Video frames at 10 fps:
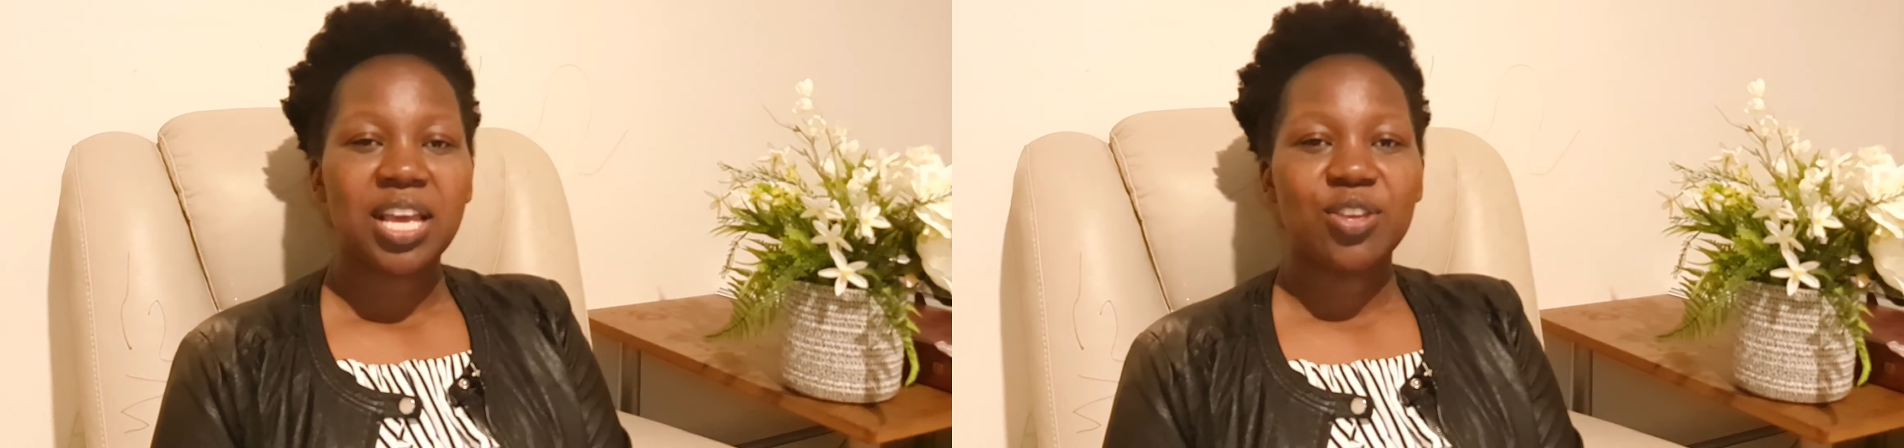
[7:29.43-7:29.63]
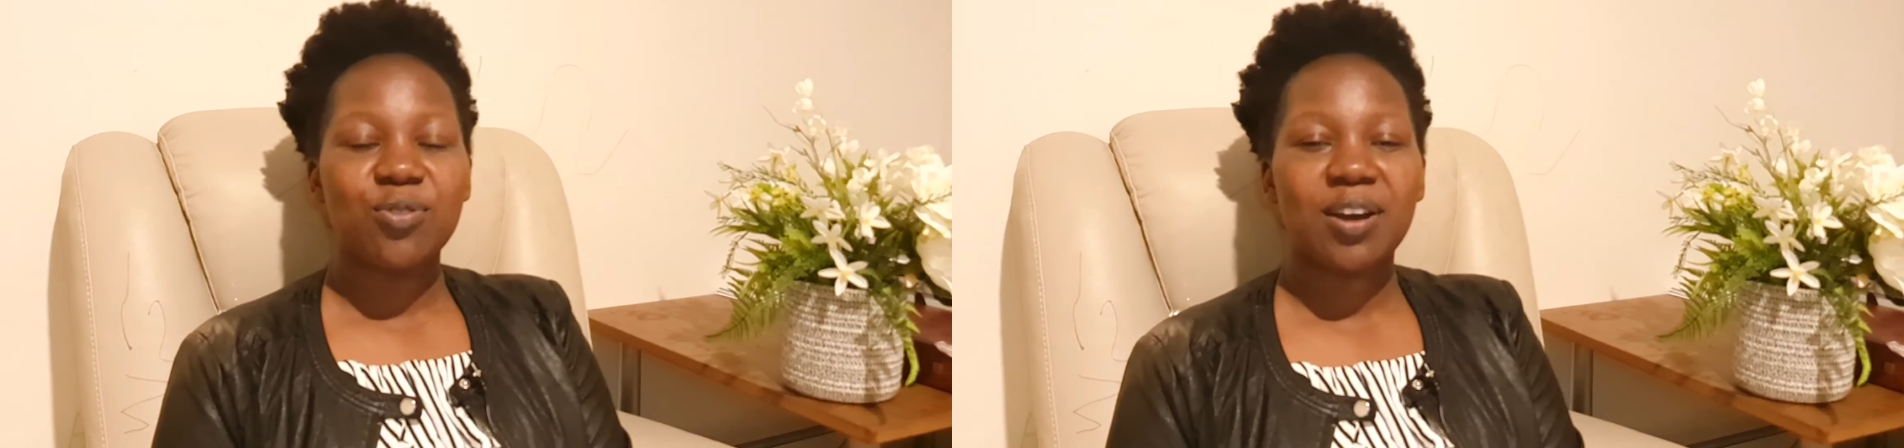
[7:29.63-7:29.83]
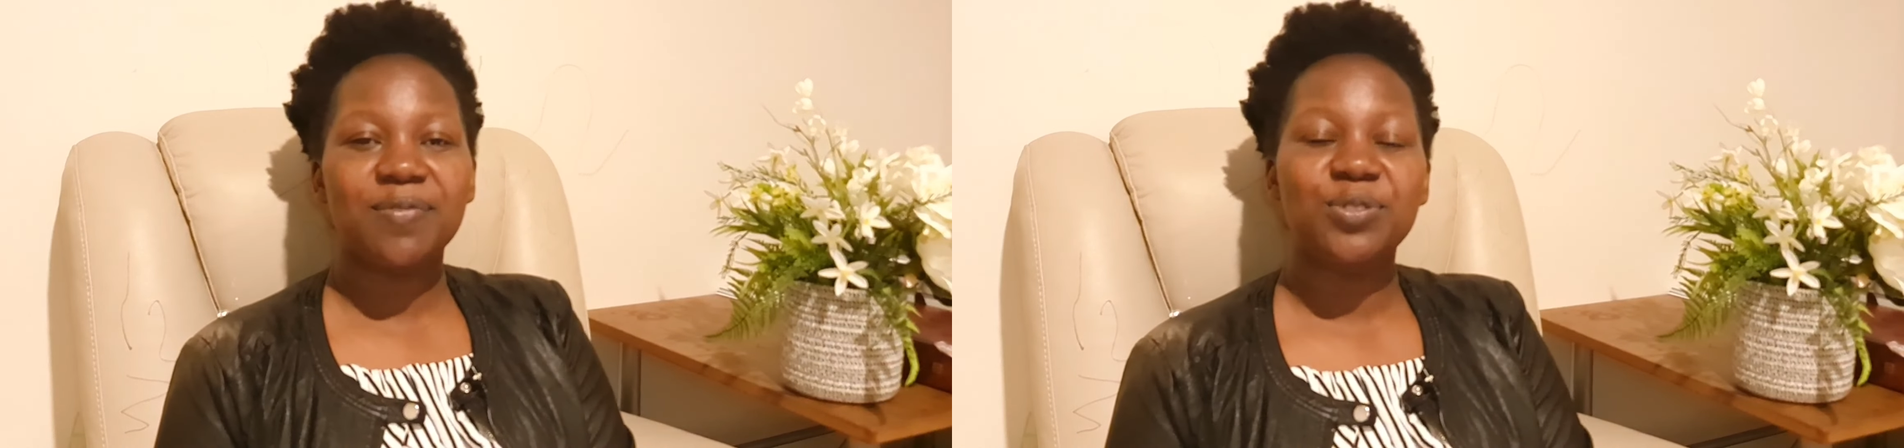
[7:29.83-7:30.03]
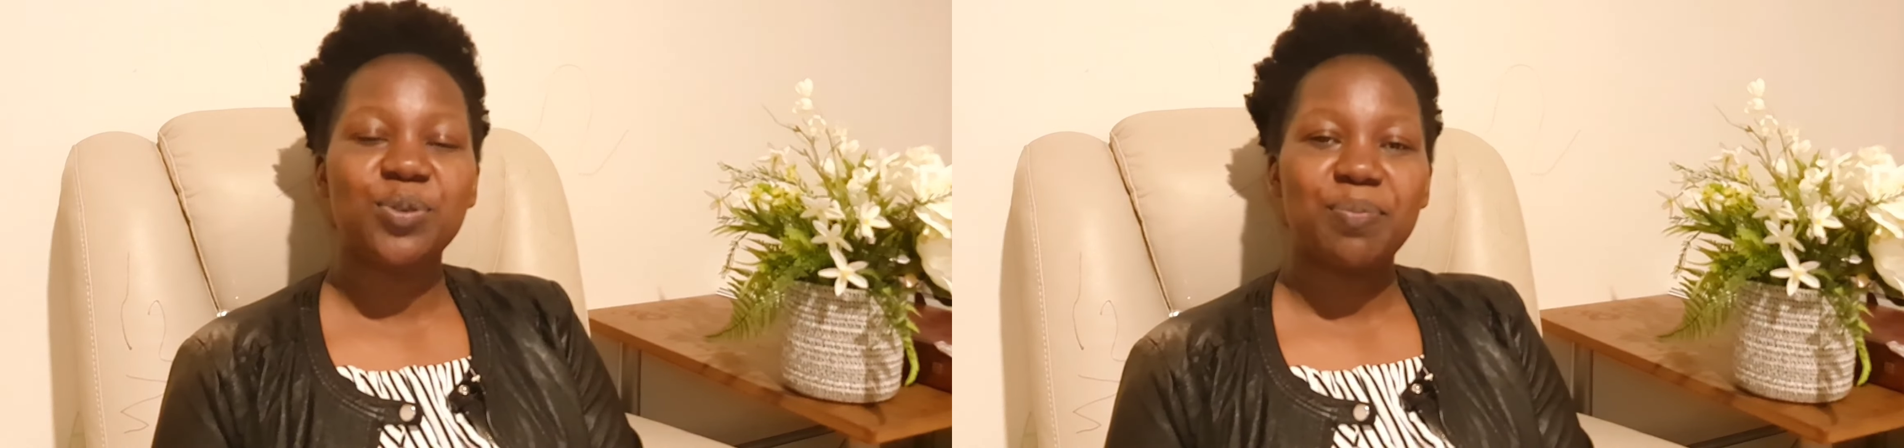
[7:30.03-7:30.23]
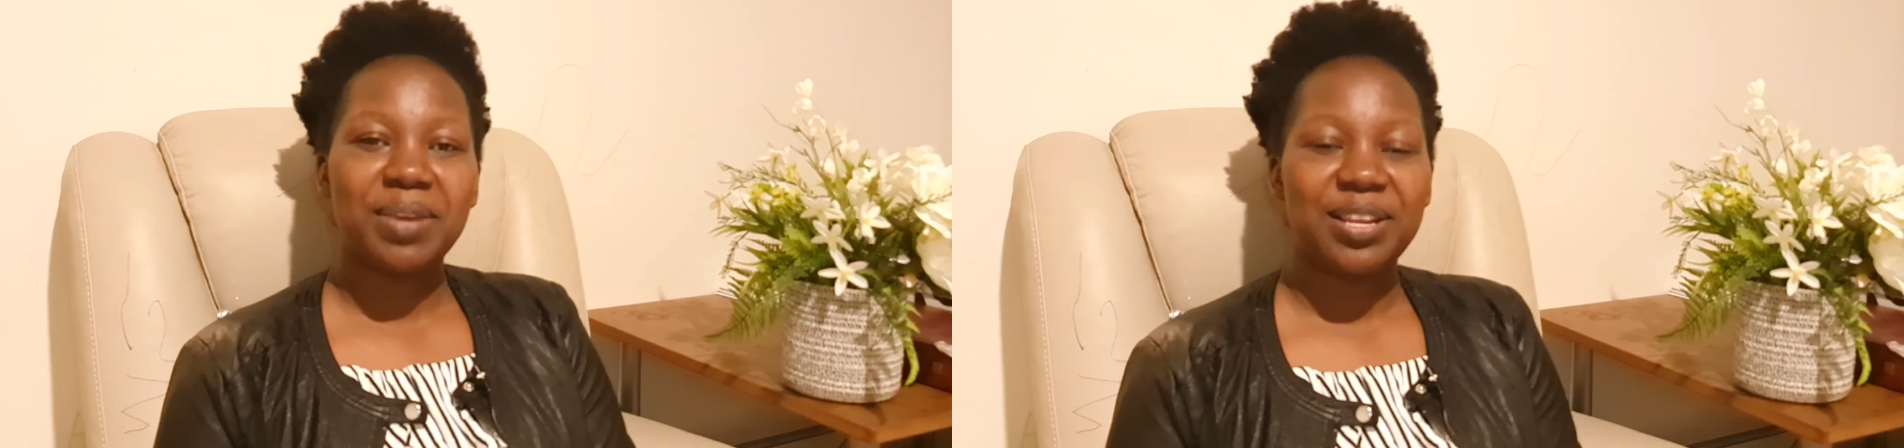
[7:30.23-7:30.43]
you have
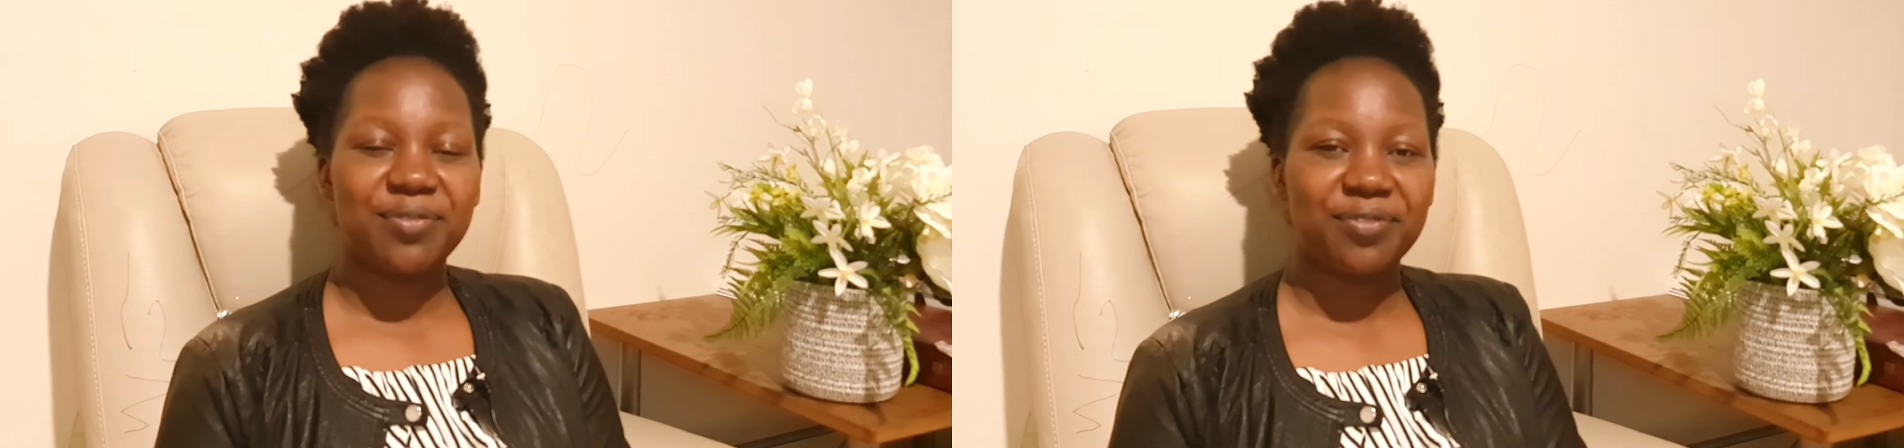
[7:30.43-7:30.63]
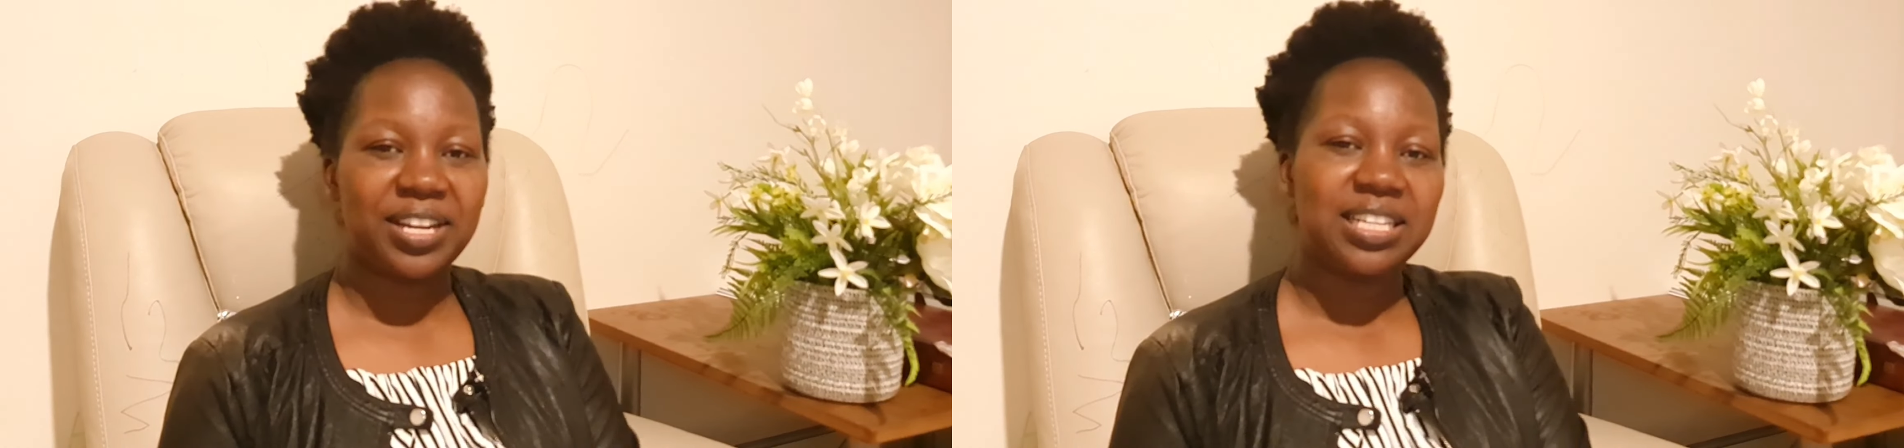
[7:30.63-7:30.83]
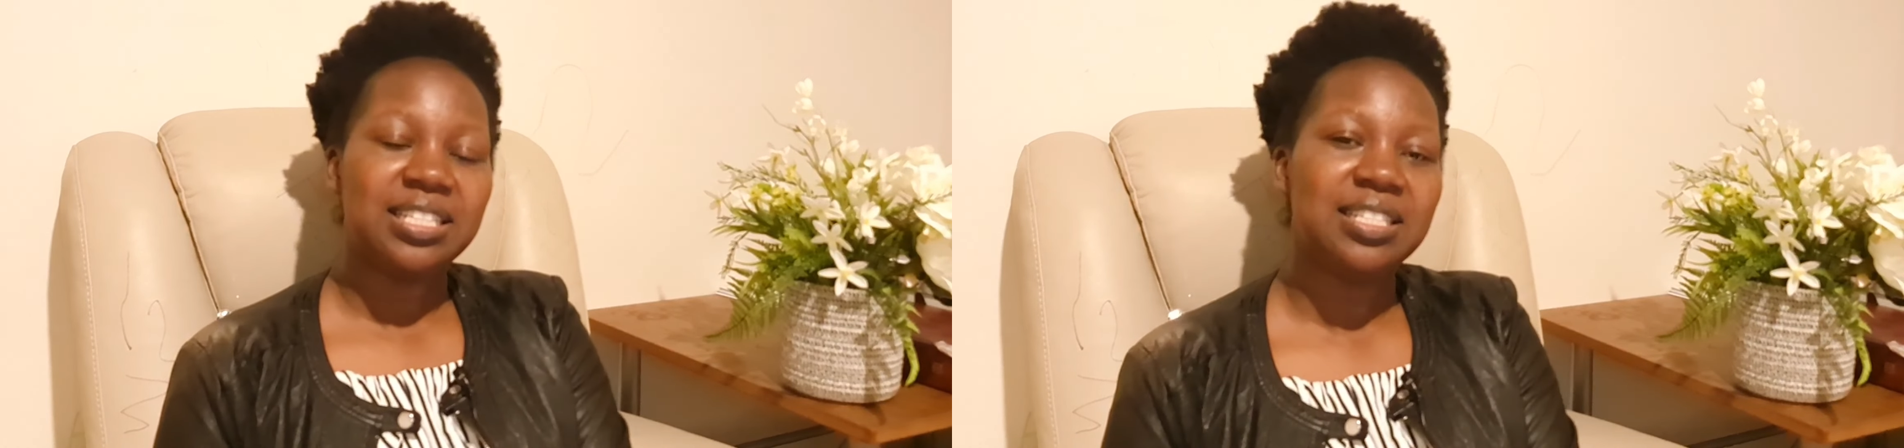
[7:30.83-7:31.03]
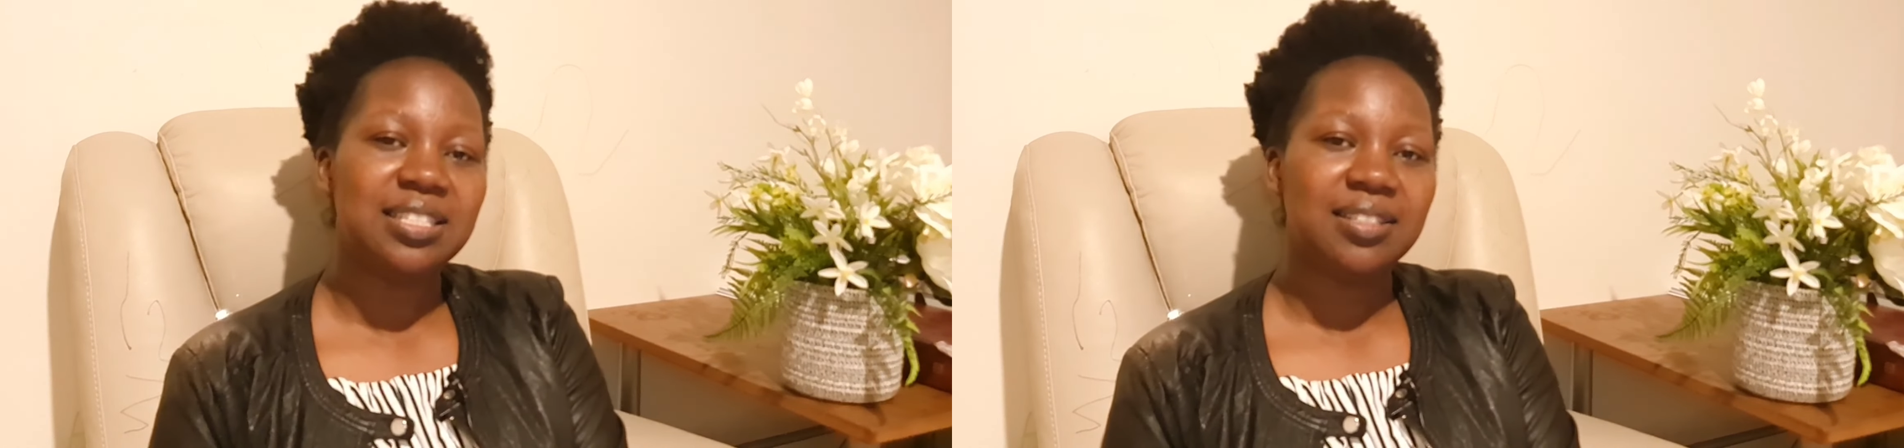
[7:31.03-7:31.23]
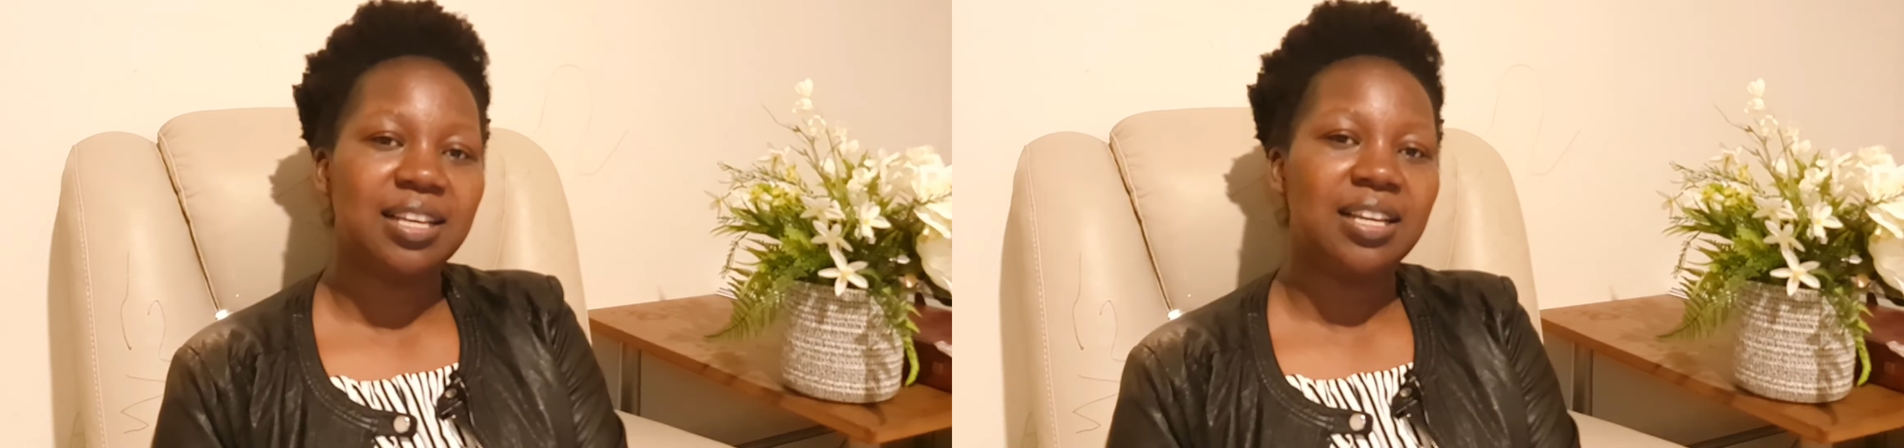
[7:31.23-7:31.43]
so many friends.